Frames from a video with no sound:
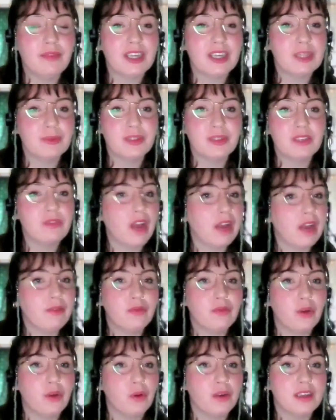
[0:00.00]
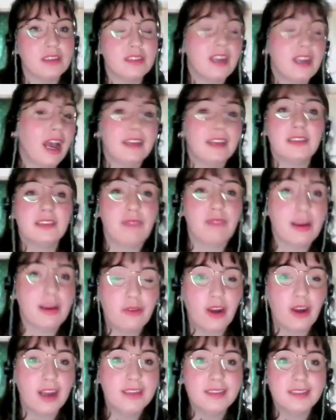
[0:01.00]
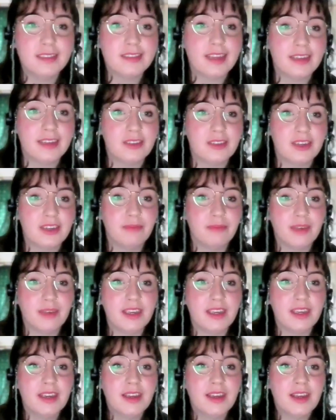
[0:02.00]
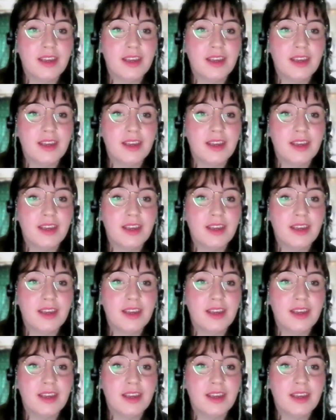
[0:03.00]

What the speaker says: victim survivor focused as a rape crisis center can be,